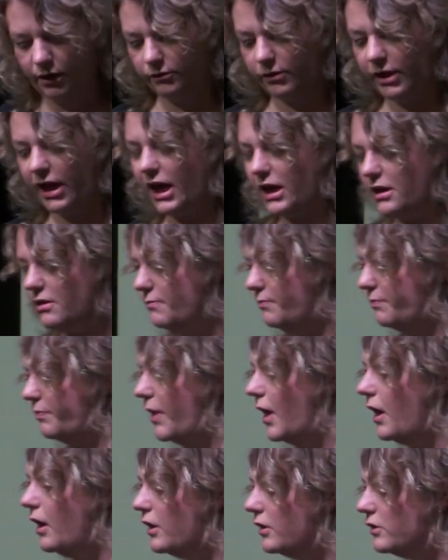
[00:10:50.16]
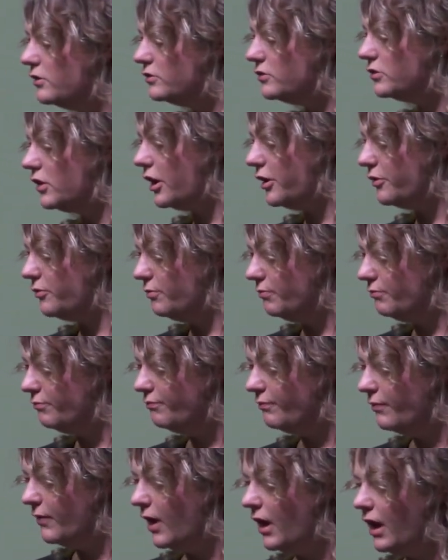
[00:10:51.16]
Okay, so
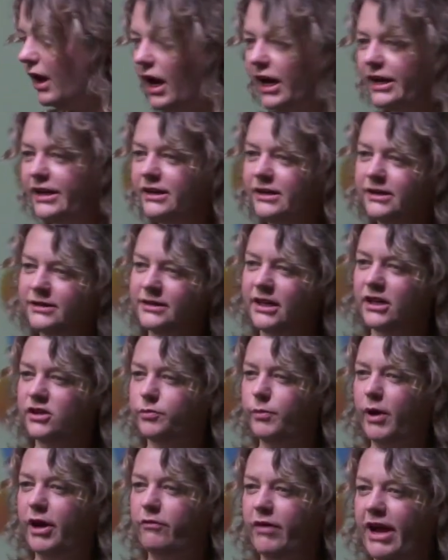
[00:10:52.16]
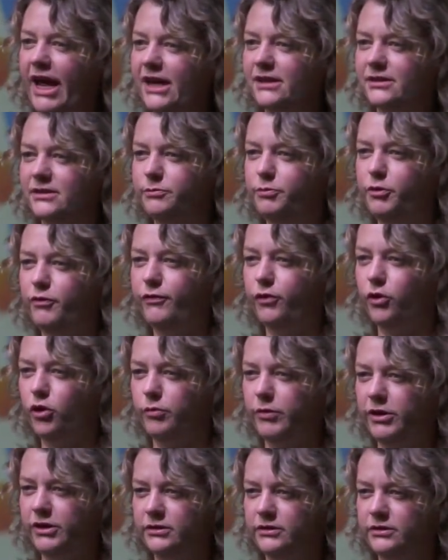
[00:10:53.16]
I can assess my reactor
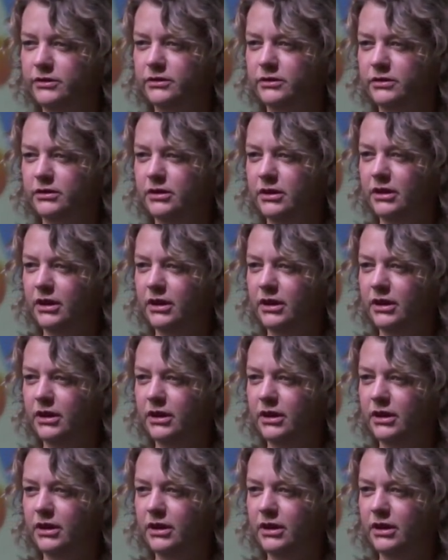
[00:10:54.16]
performance.